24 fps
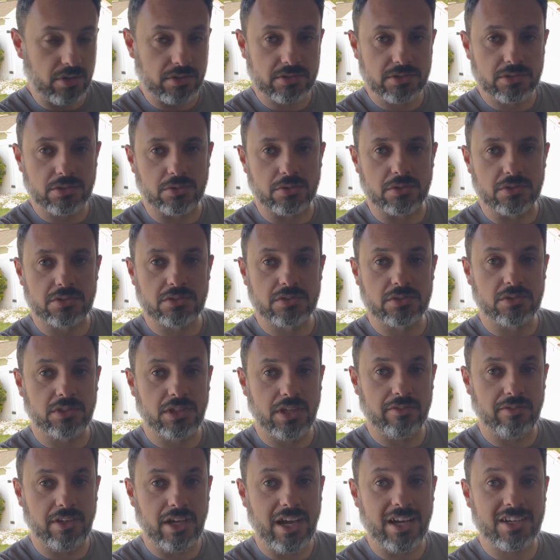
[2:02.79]
stores
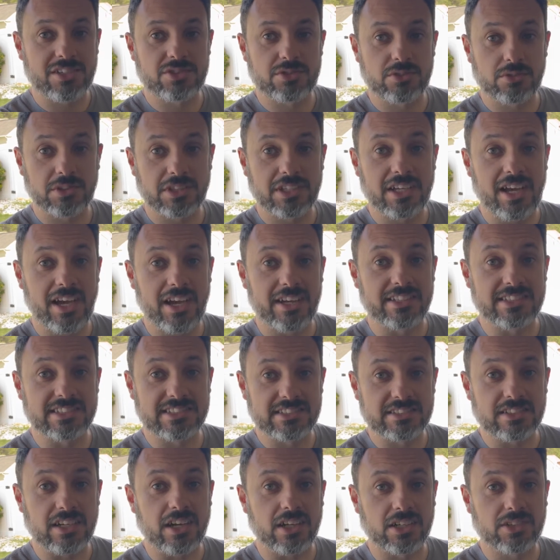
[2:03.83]
have actually had in
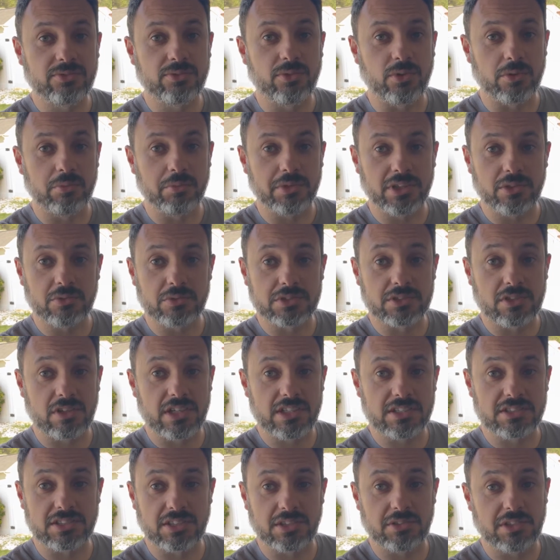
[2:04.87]
stock for me. It was
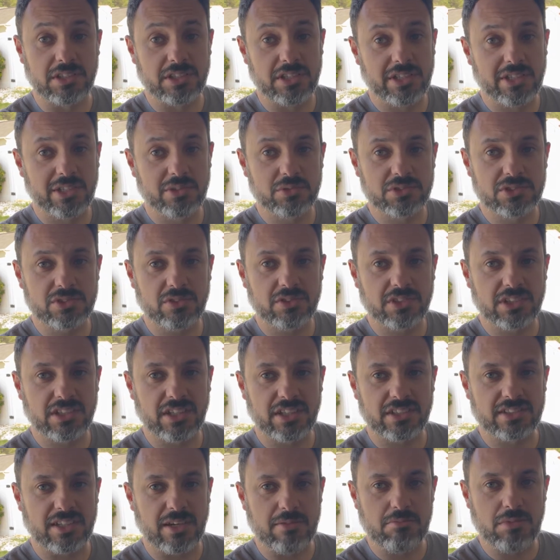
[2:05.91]
crazy, and it was only
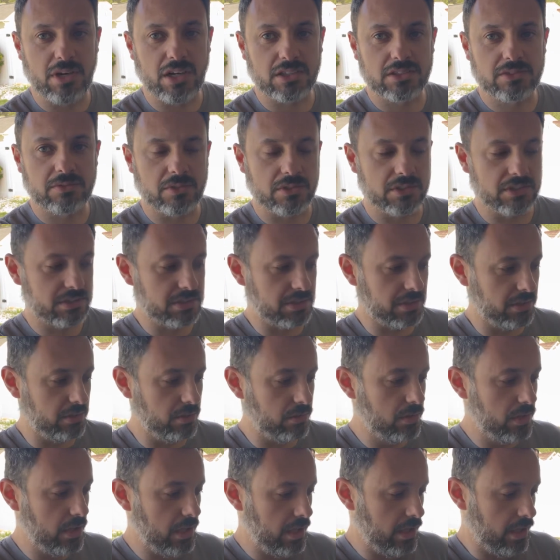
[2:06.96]
like $10 for the
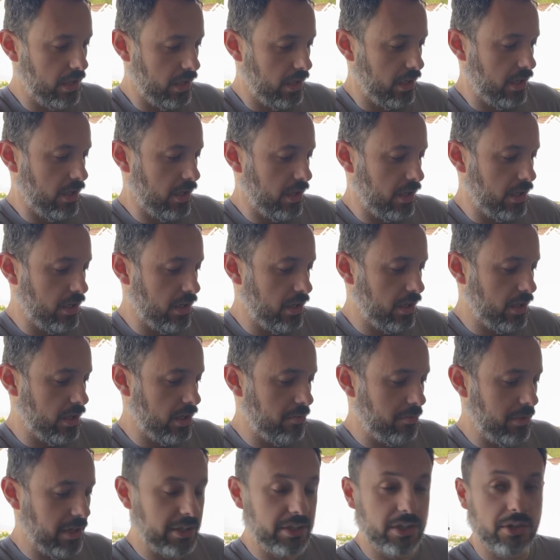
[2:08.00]
seal.
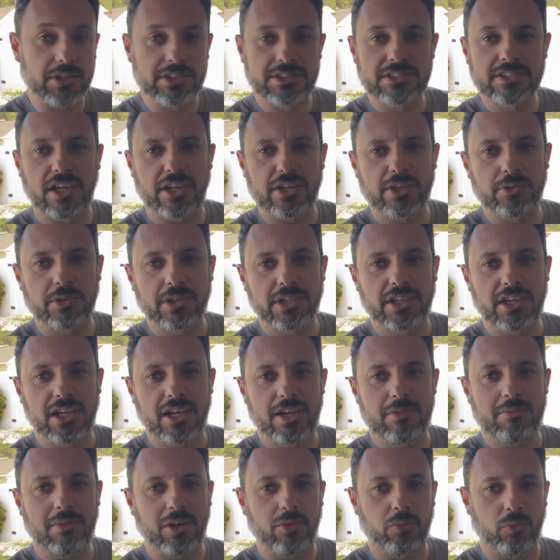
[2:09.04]
I know it's not
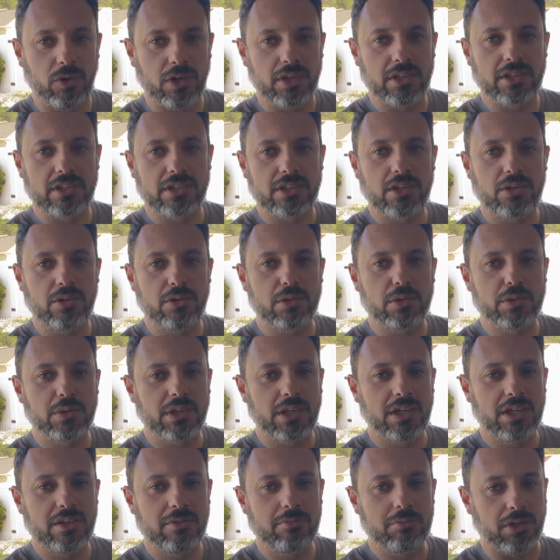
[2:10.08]
OEM. I wanted to go
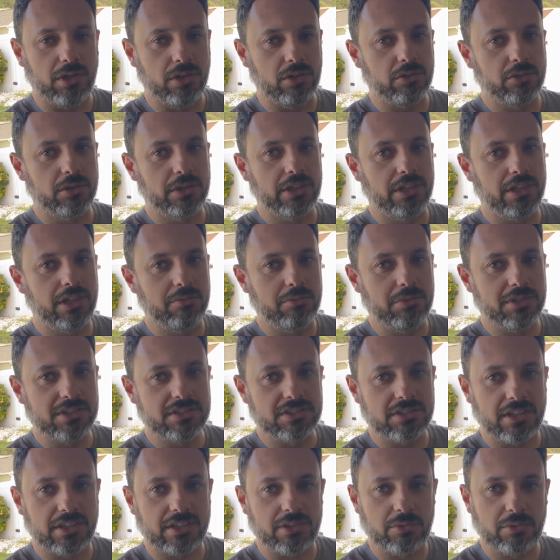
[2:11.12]
OEM, but OEM
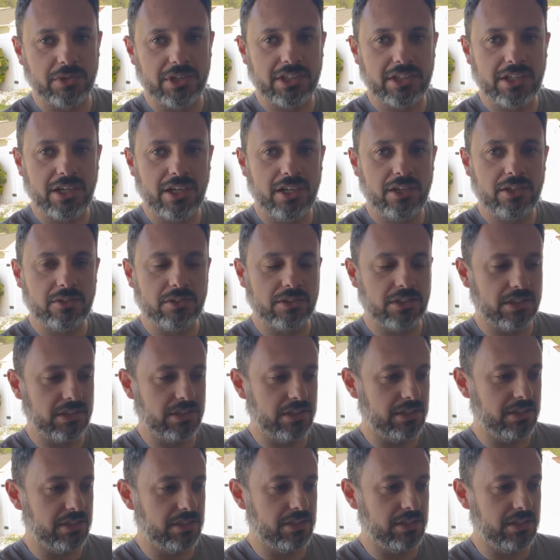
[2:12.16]
is like a week out,
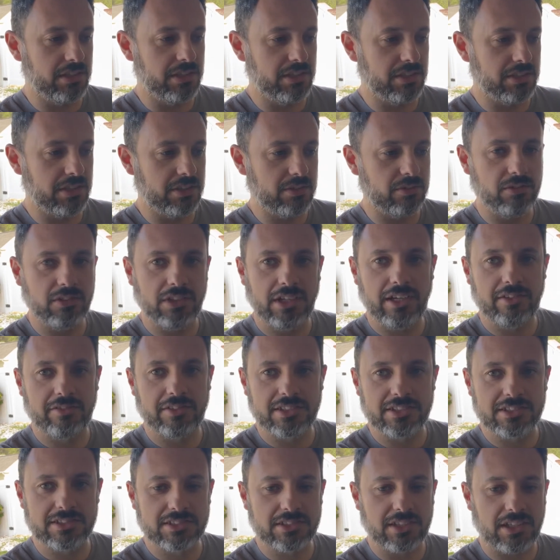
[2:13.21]
and they don't have it
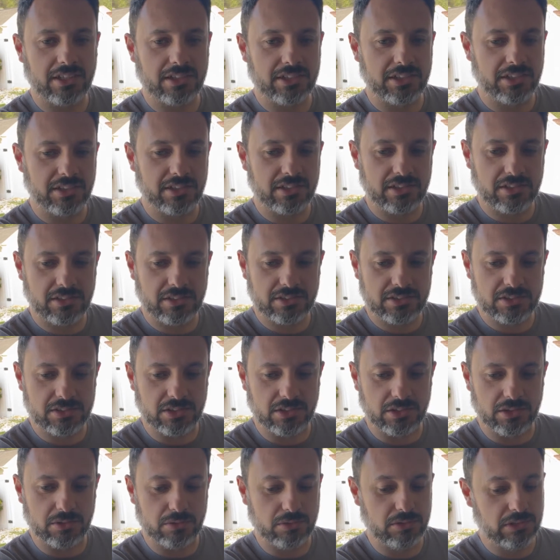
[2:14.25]
in stock either.
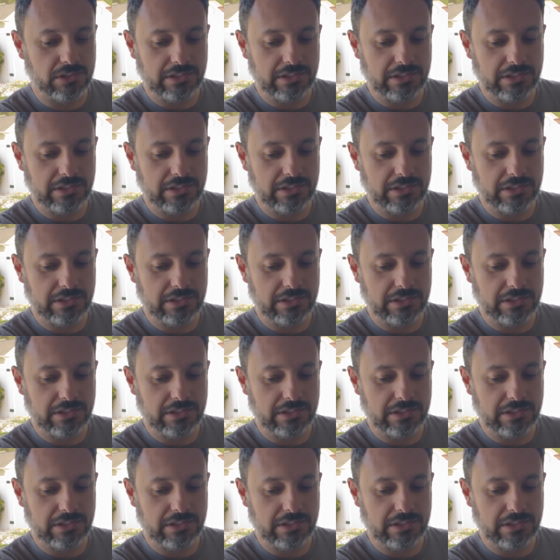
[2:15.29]
So